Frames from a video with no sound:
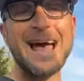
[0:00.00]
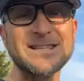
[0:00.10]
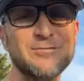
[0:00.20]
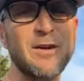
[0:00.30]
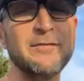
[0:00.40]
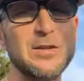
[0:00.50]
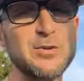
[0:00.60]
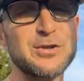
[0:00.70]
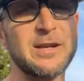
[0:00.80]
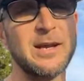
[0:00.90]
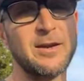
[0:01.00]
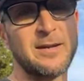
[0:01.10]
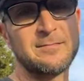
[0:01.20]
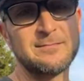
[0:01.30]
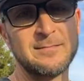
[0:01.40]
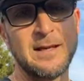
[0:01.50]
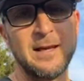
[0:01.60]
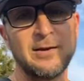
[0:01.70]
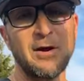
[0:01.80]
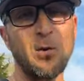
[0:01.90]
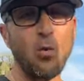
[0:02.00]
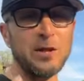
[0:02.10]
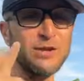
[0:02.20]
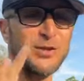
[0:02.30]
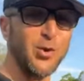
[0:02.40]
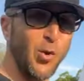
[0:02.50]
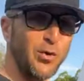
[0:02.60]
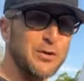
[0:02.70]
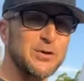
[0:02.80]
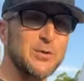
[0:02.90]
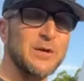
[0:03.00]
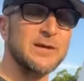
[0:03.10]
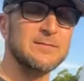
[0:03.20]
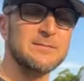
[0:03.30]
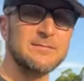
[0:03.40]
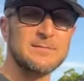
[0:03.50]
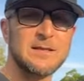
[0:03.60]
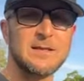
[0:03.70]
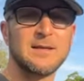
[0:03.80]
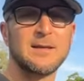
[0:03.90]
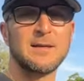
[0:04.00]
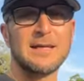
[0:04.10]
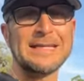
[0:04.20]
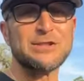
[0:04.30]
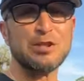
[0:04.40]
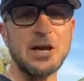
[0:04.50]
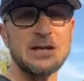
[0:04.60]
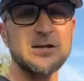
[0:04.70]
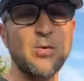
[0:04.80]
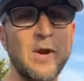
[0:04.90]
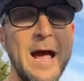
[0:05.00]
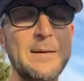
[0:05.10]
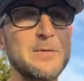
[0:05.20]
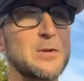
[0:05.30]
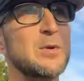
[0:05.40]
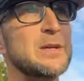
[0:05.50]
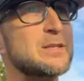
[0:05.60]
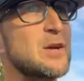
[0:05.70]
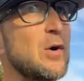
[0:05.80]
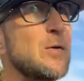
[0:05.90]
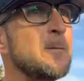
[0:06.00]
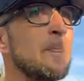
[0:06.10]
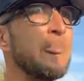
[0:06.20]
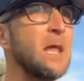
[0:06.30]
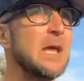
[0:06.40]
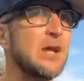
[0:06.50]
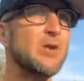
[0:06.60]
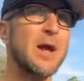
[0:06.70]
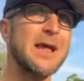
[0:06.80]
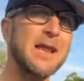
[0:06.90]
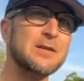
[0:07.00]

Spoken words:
That's revolutionary, right? What you're doing is changing what I'm doing. So, you know,